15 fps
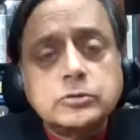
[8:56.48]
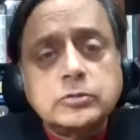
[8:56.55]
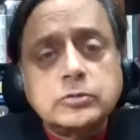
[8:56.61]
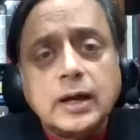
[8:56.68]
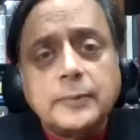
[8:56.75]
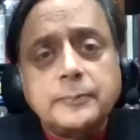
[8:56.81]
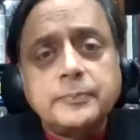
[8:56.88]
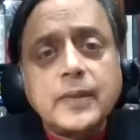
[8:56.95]

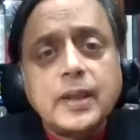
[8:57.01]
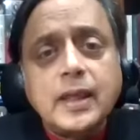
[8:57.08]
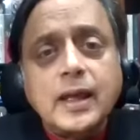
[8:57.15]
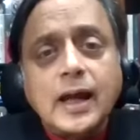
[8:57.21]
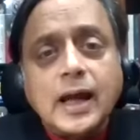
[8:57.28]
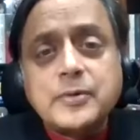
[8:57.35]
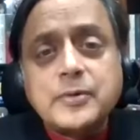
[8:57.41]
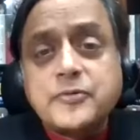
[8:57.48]
to,
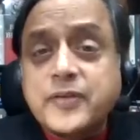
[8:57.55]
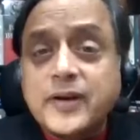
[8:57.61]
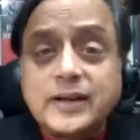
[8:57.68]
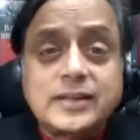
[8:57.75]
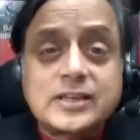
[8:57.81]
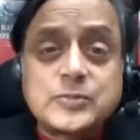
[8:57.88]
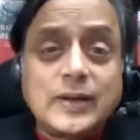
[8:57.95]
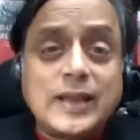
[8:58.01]
I'm
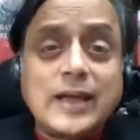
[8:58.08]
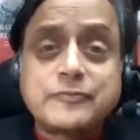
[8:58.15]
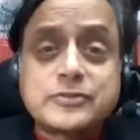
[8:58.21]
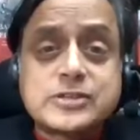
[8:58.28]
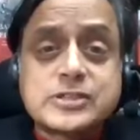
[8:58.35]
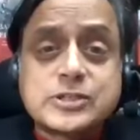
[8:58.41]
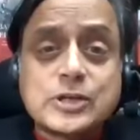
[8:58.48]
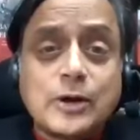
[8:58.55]
afraid this will have
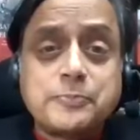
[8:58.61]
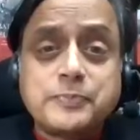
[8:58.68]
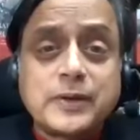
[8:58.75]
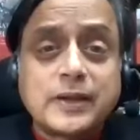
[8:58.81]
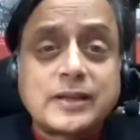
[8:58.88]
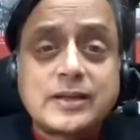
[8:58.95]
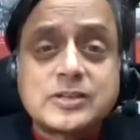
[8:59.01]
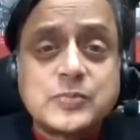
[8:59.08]
to stop
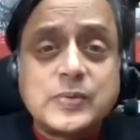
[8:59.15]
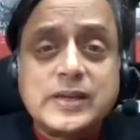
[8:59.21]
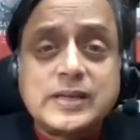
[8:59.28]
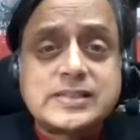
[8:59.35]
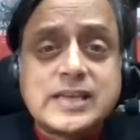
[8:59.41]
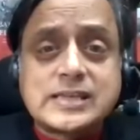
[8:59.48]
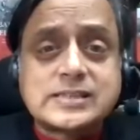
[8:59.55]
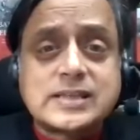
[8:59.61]
because
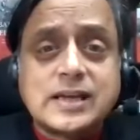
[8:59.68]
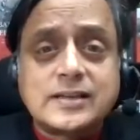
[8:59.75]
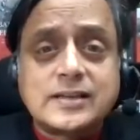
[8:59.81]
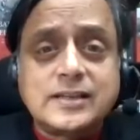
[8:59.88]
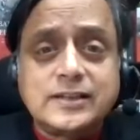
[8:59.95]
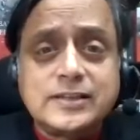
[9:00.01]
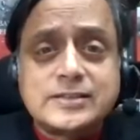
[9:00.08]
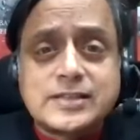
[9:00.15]
we just
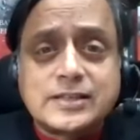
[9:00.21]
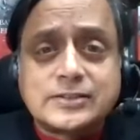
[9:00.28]
can't hear each other.